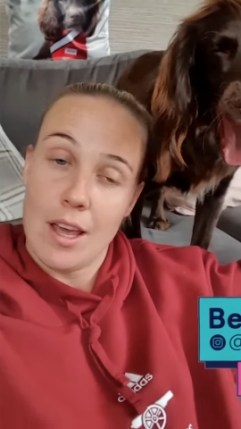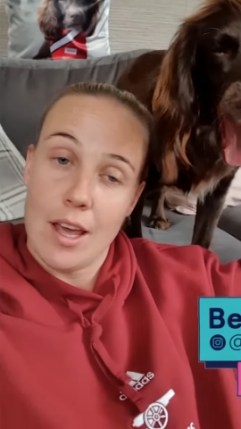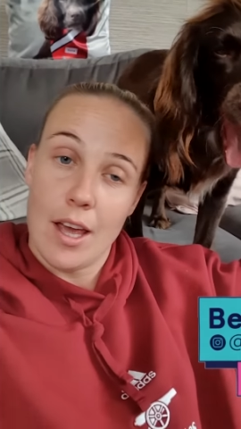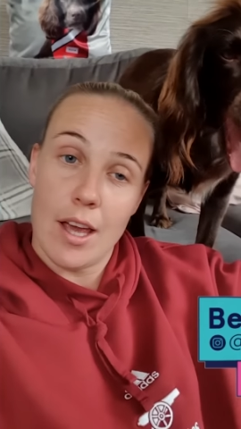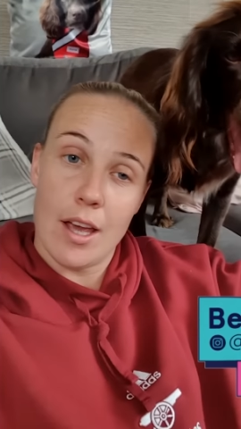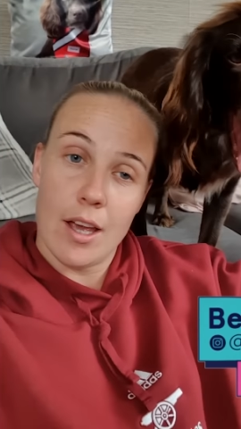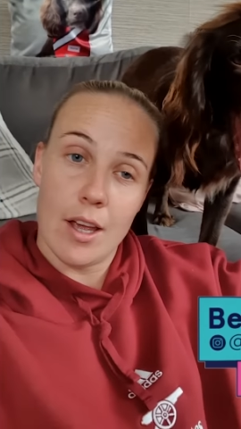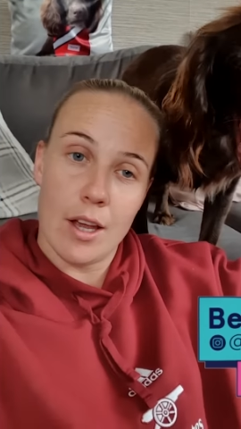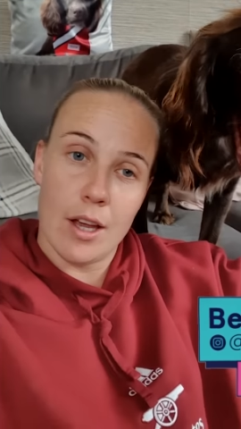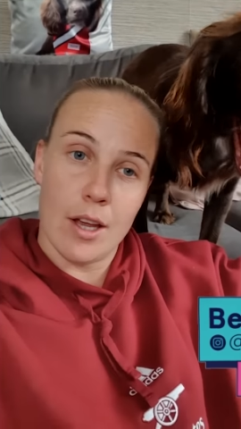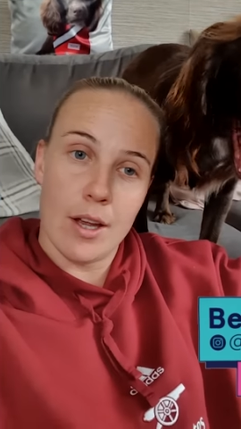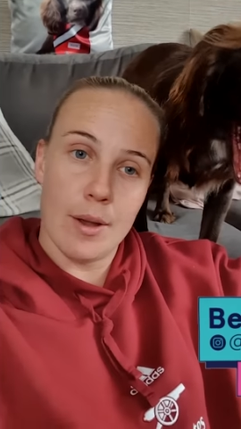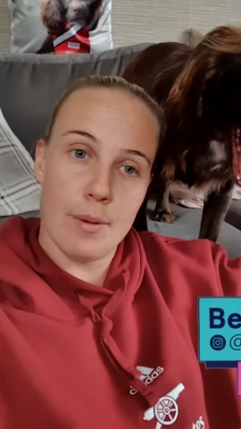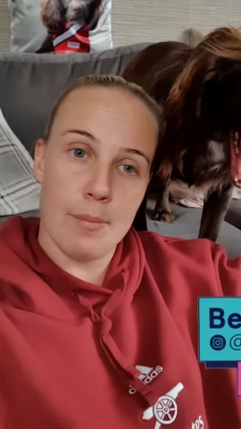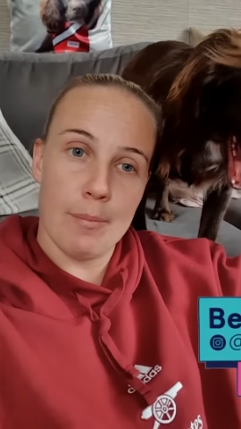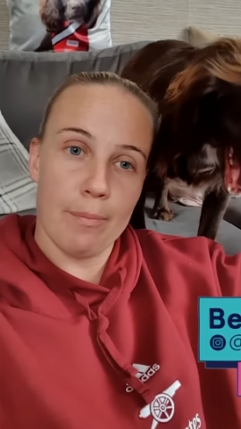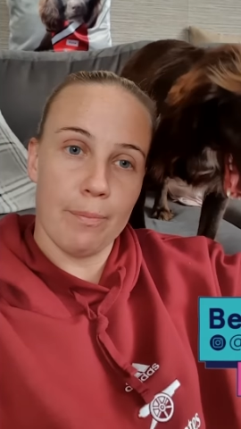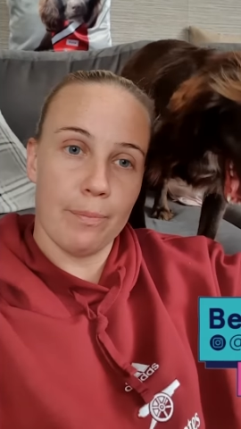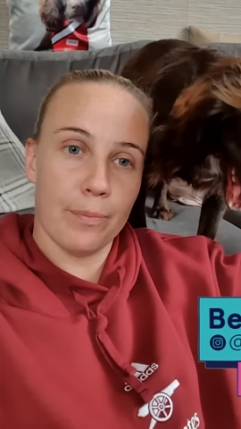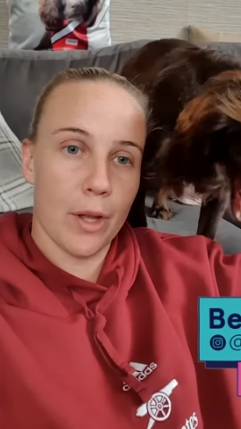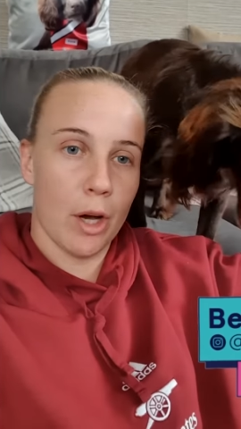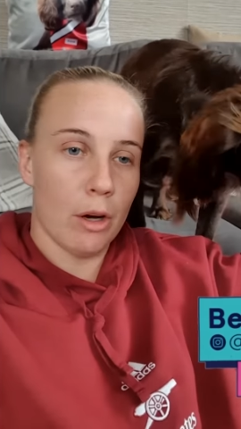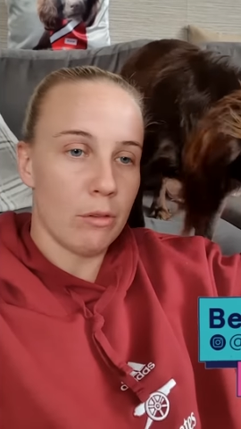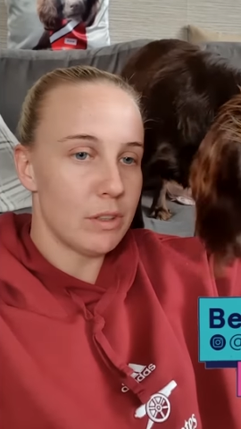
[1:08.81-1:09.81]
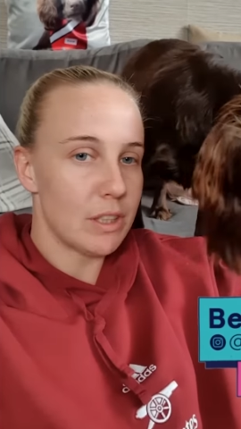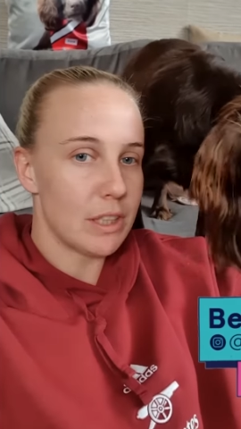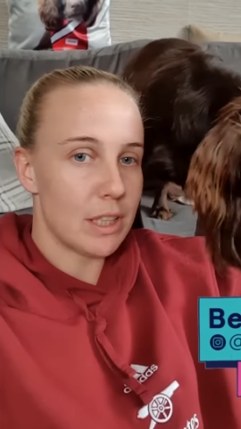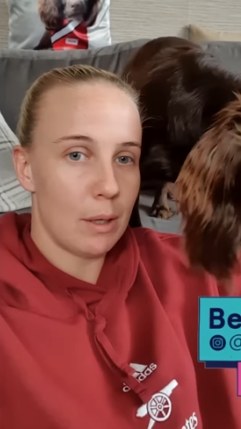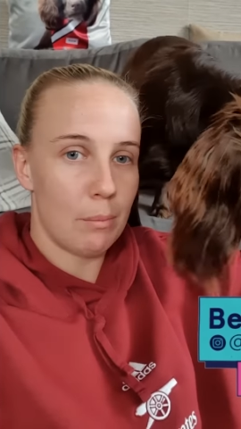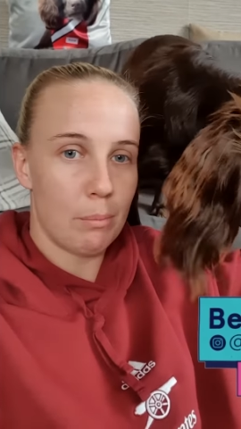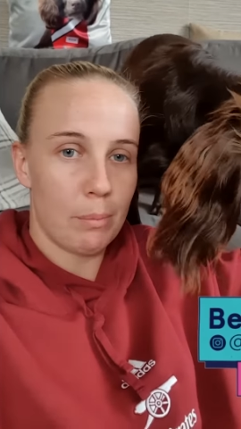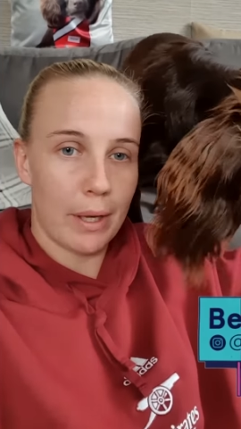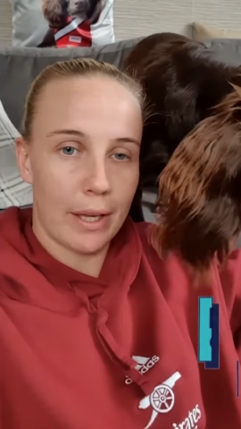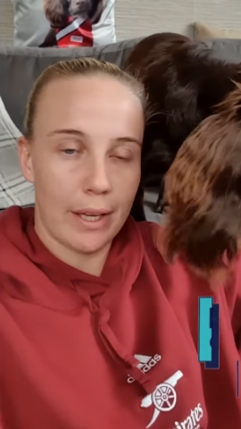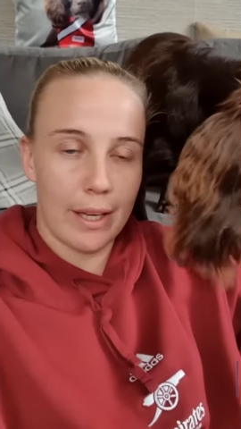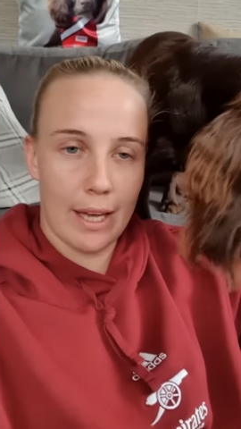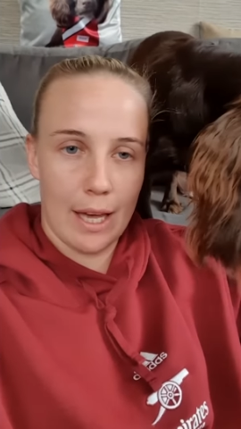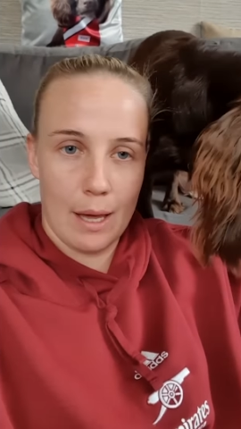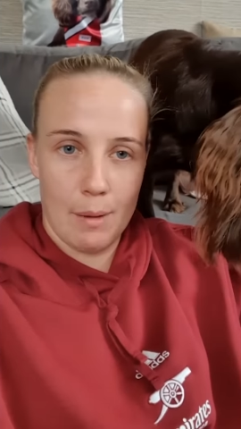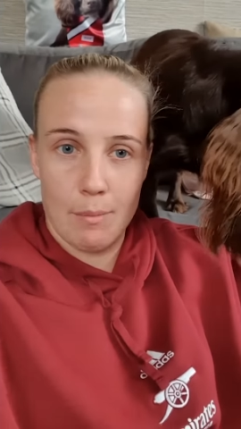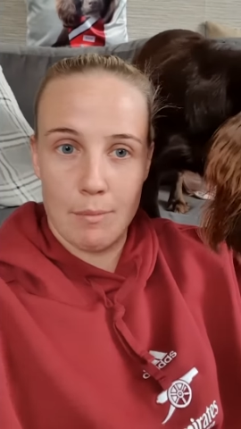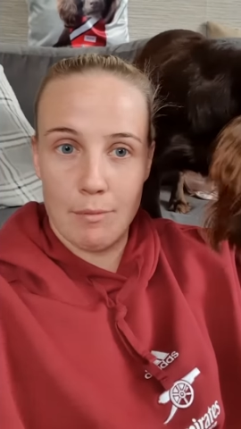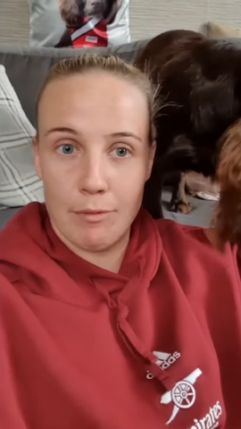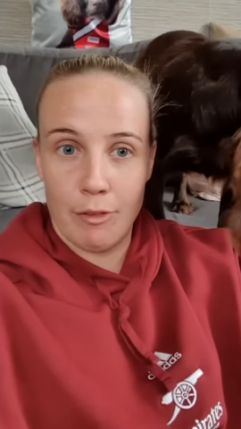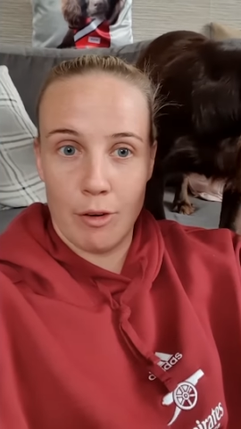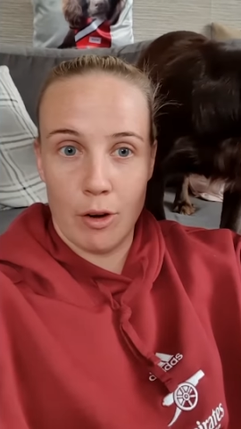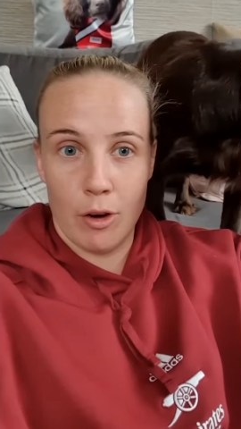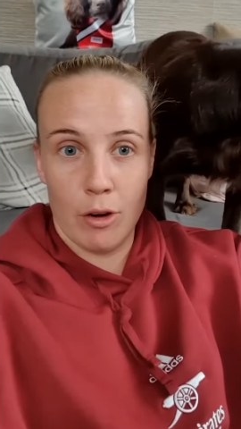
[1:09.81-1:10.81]
Um, obviously big game
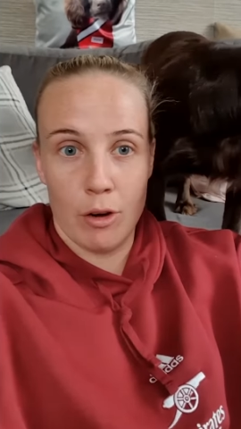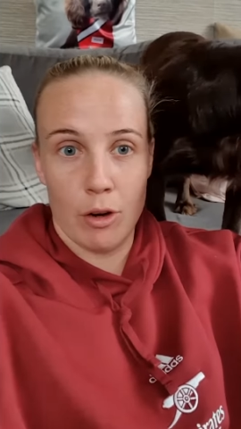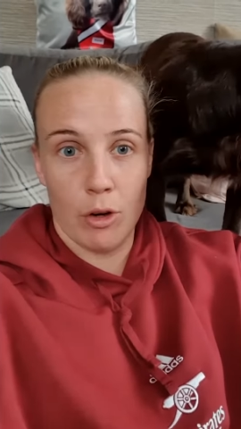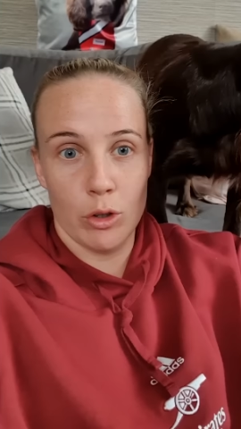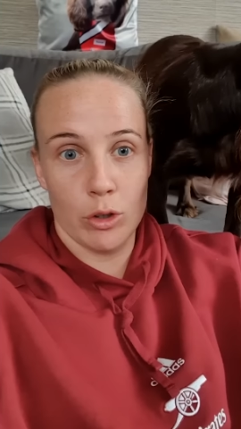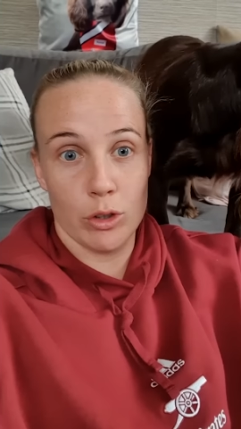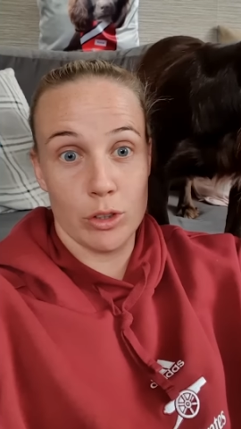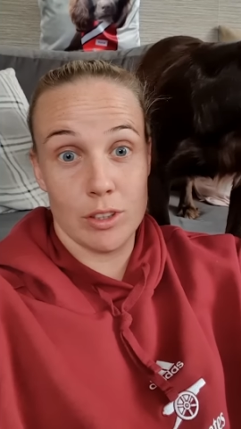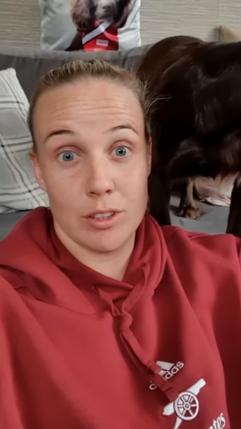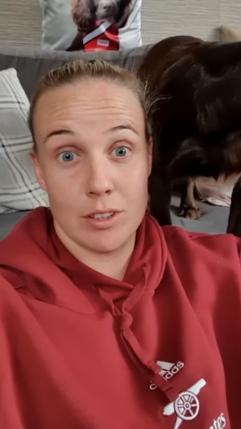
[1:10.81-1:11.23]
for us